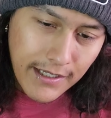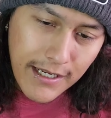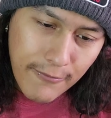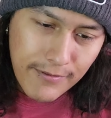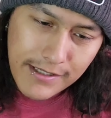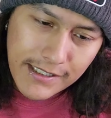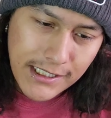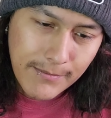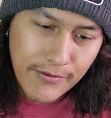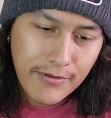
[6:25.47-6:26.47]

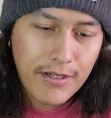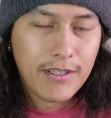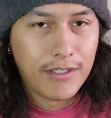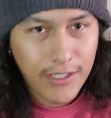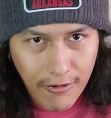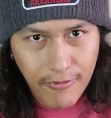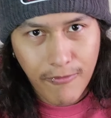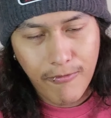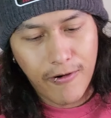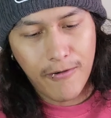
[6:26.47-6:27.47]
Irresistible
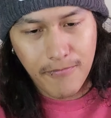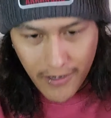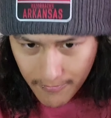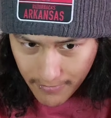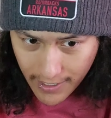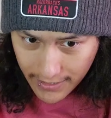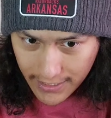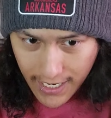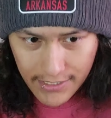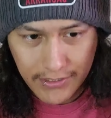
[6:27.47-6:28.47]
Yodo Worm by
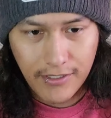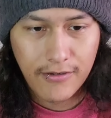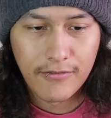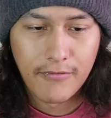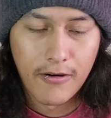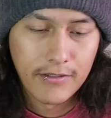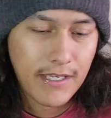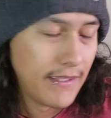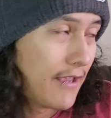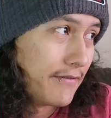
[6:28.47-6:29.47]
Catch Co. Or
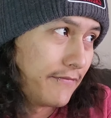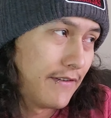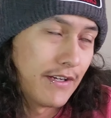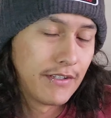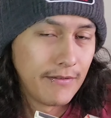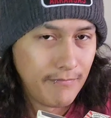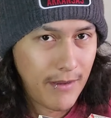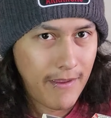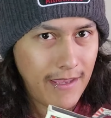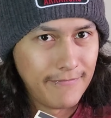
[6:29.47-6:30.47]
10,000 Fish. My
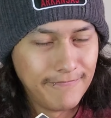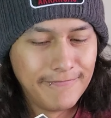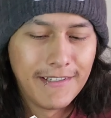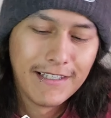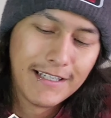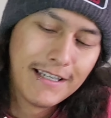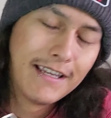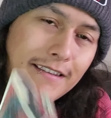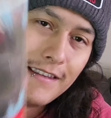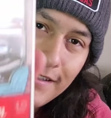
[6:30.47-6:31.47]
bad.
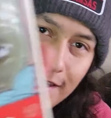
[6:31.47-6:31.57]
These